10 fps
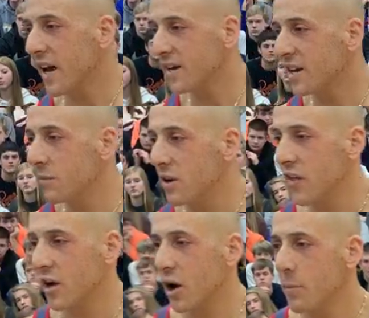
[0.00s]
think that did to me? You
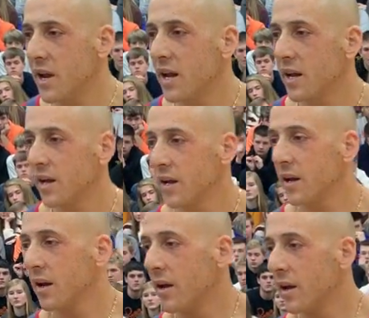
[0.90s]
think it hurt me?
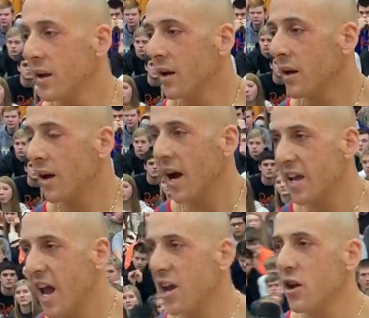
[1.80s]
I
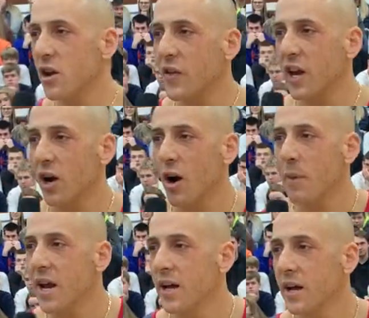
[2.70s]
can't hear you. You think it hurt
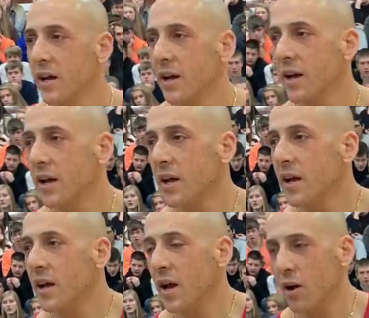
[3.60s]
me?
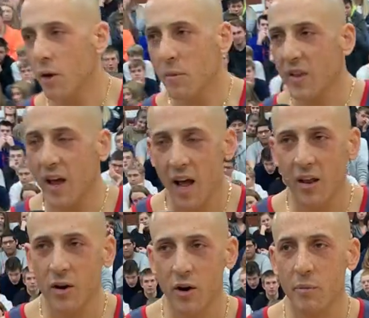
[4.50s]
Yeah. It hurt me the
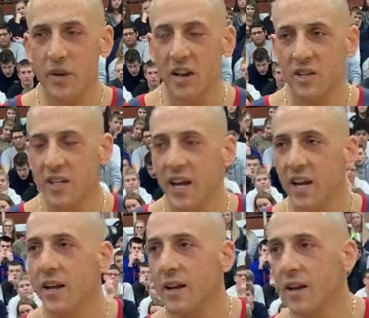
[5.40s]
hell it hurt me. Yes, it
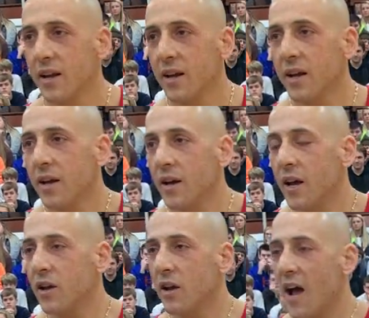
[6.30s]
did.
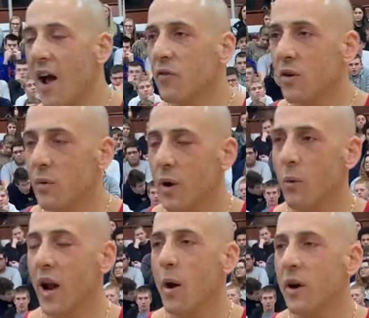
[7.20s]
It, after,
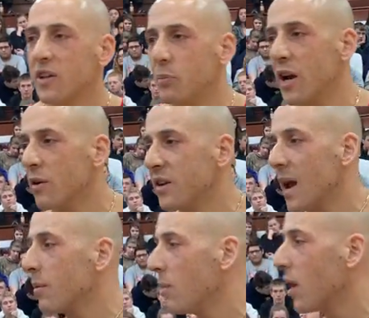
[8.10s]
when I went to Peter and
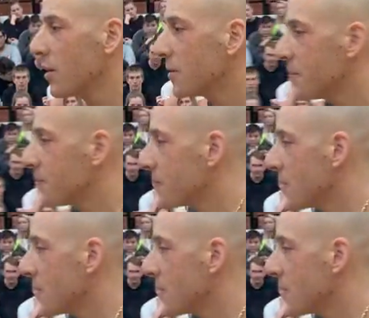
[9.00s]
Deborah Muller,